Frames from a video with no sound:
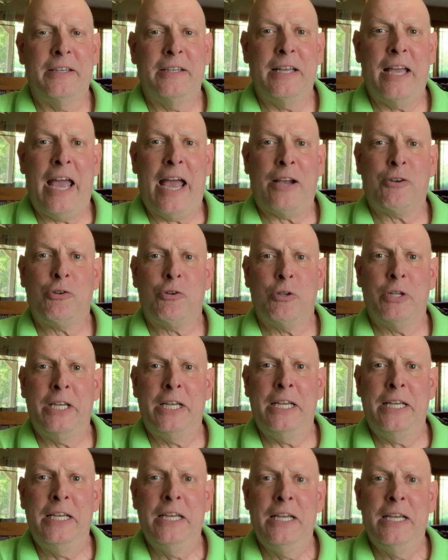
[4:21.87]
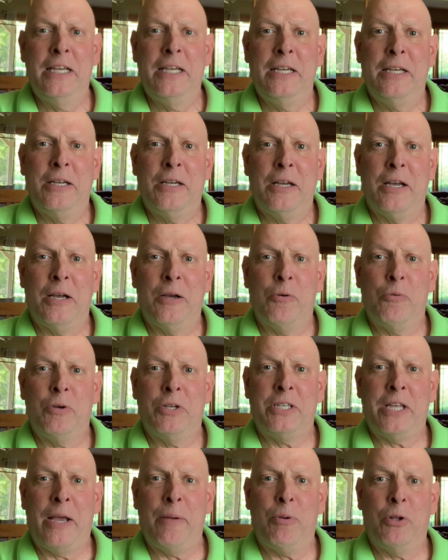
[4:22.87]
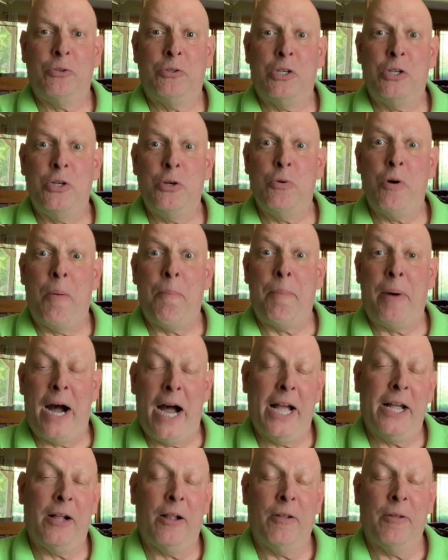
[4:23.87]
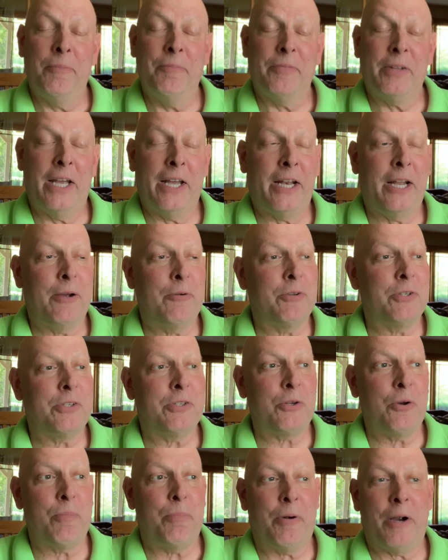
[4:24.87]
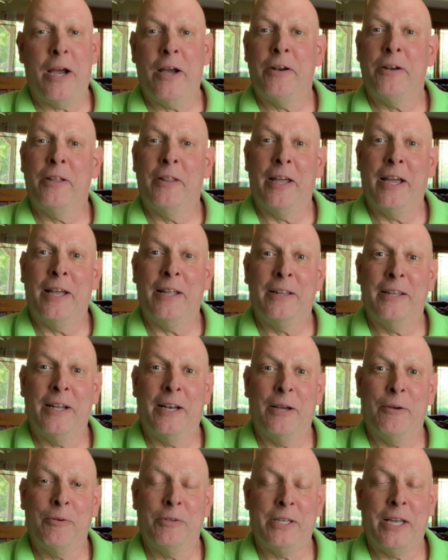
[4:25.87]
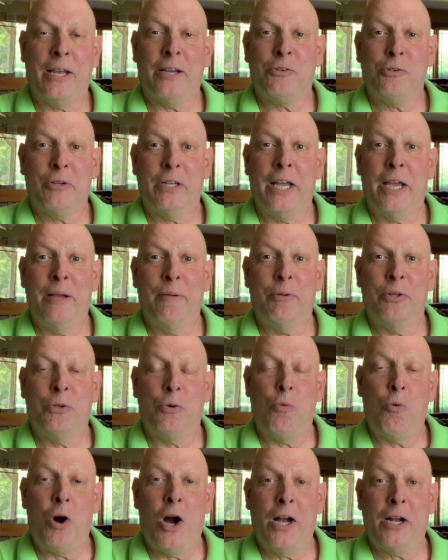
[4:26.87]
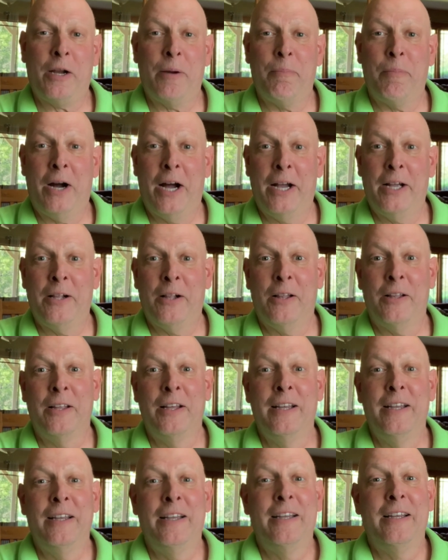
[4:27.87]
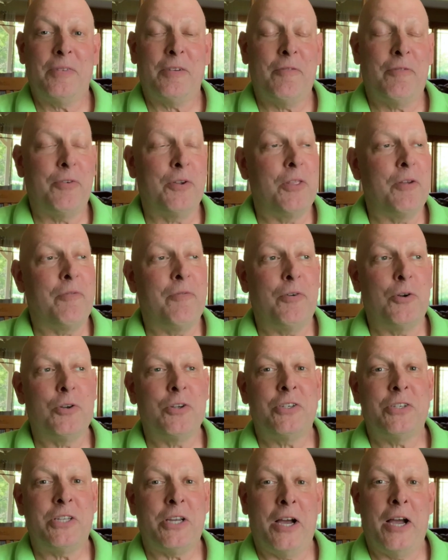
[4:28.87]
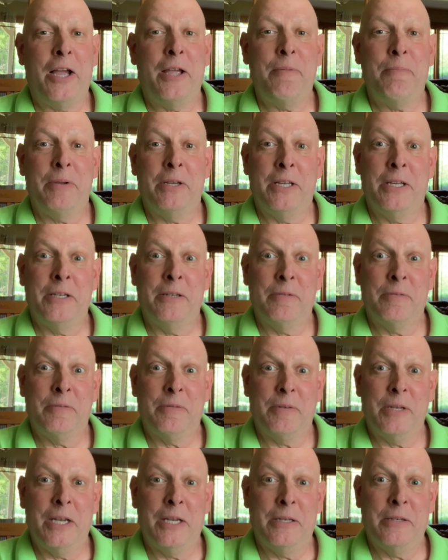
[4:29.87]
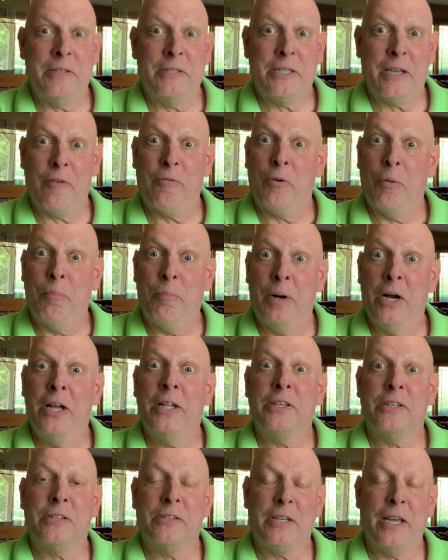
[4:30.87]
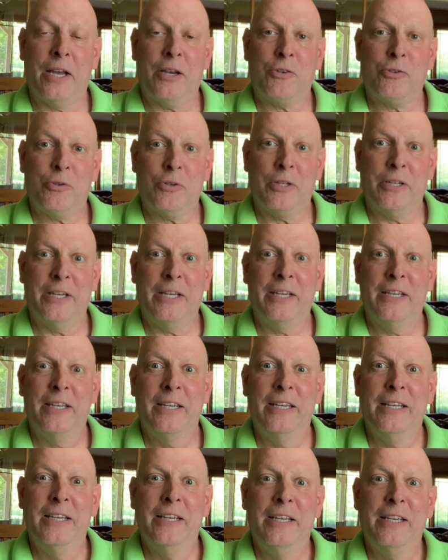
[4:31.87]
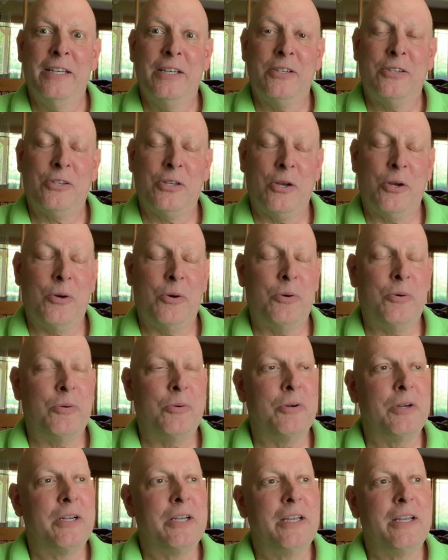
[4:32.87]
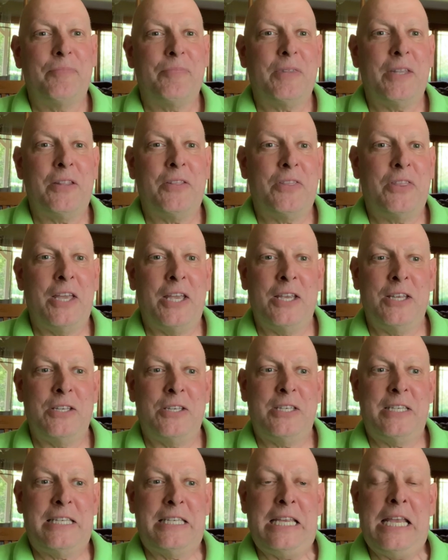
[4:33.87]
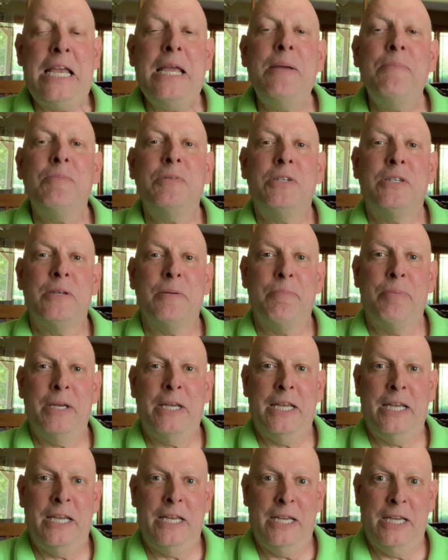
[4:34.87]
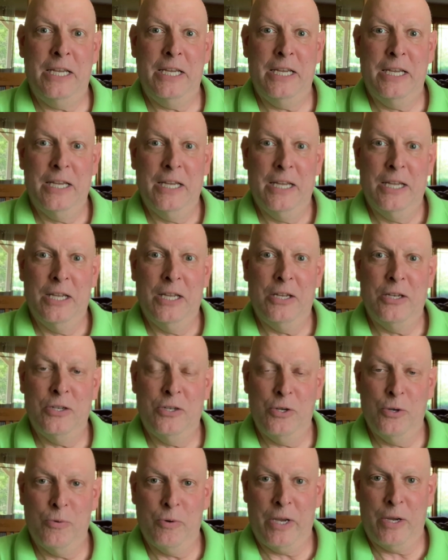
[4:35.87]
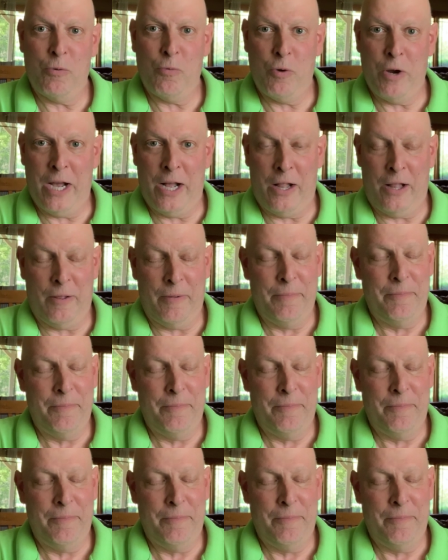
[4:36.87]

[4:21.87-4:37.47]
actually was able to do a mile. And I was so proud of that I was actually able to walk a mile for the first time in several months, actually. So things seemed to be doing well